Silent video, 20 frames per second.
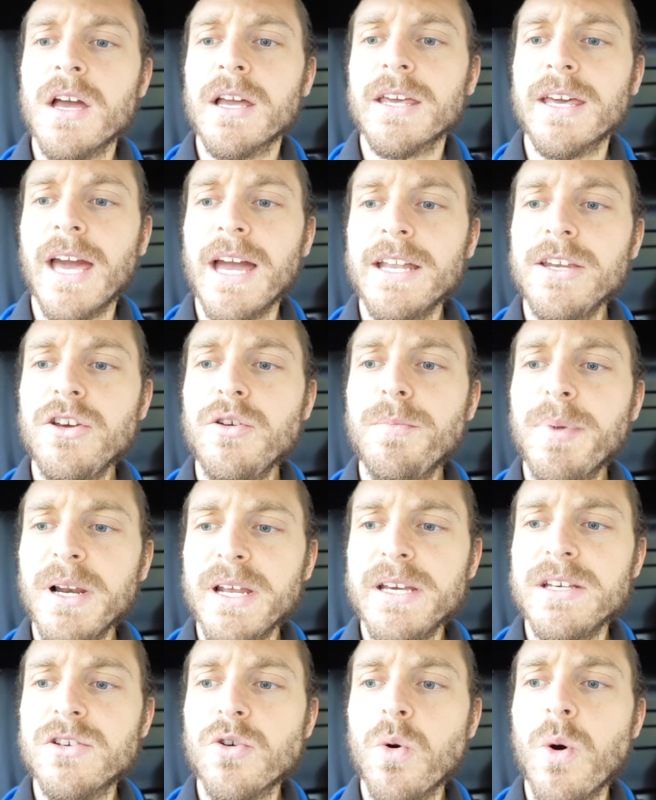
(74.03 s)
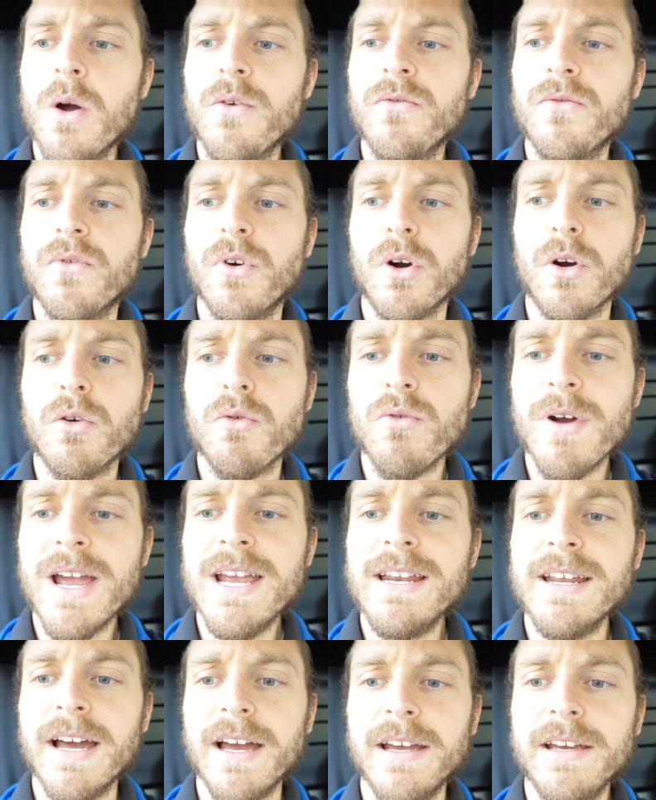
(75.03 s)
can you please quote for a
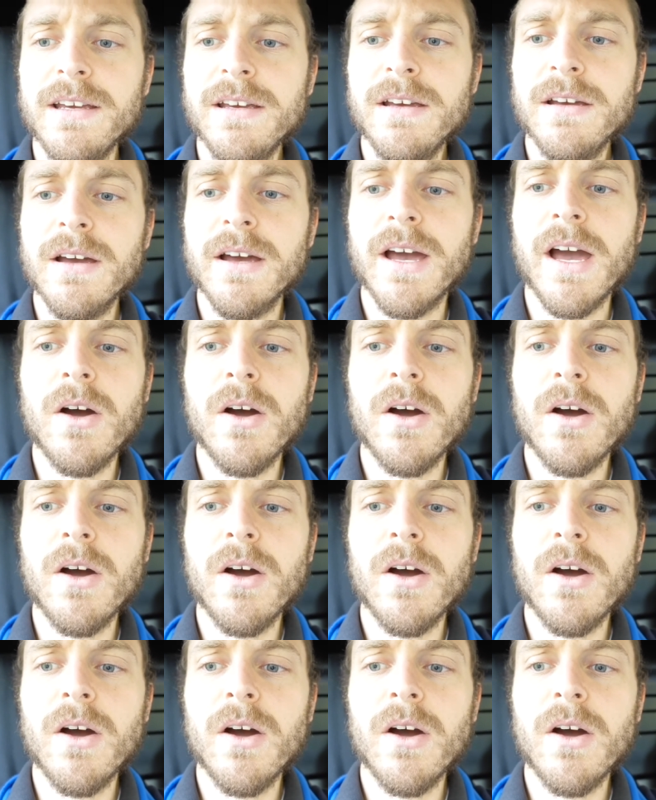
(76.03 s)
grade A